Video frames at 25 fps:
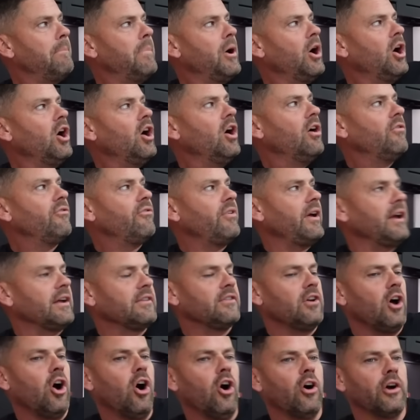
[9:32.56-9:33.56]
Perfect
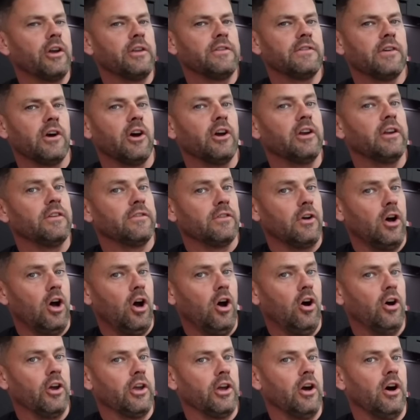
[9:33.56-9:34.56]
high tide. It's a
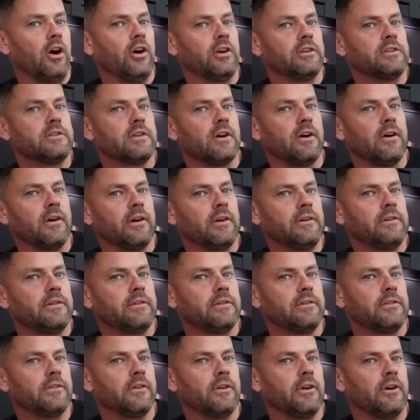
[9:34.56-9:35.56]
high tide
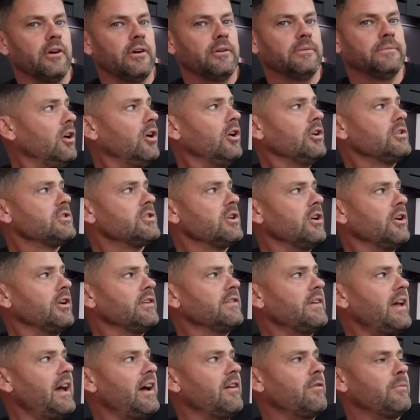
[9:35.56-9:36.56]
tonight. High tide's
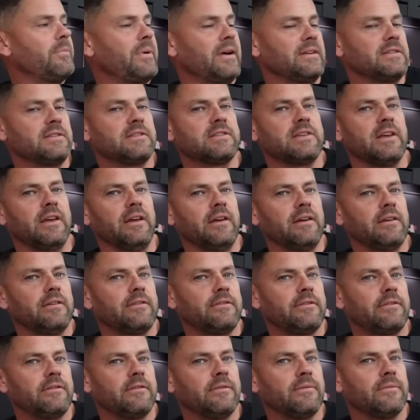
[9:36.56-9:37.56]
at
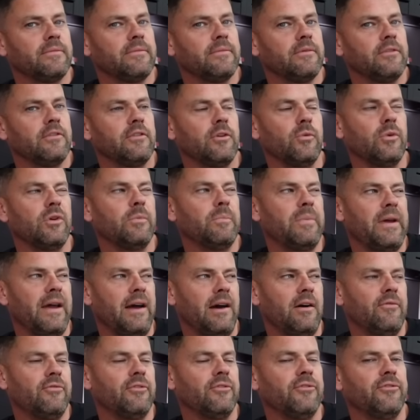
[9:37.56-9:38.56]
6:30, so we'd be
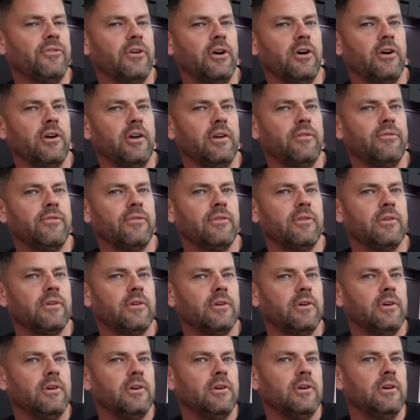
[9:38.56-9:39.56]
out for 5.
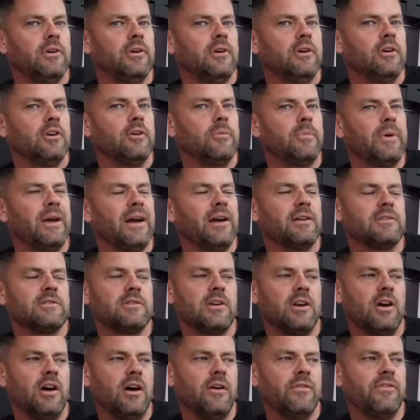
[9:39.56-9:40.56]
Be out till
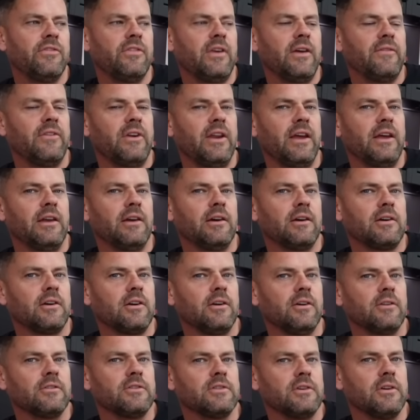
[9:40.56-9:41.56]
7:30, 8
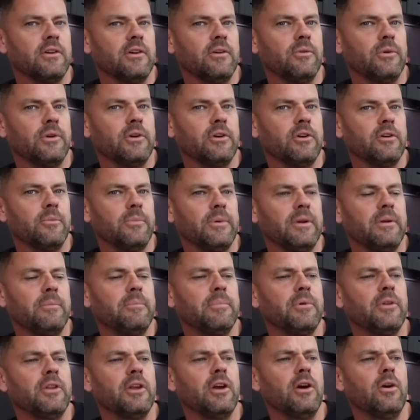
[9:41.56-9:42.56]
o'clock tonight. We could have been,
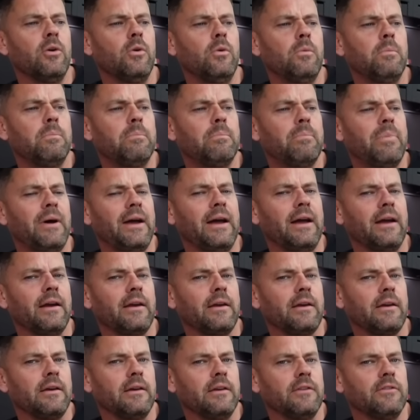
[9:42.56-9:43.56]
but the old back
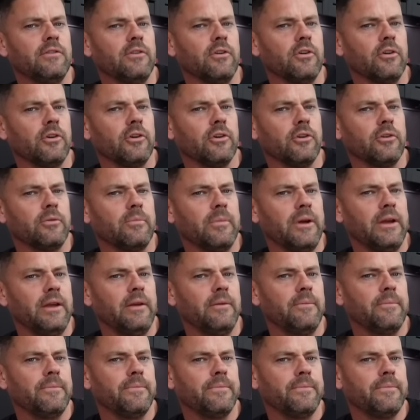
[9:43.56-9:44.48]
is not good, mate.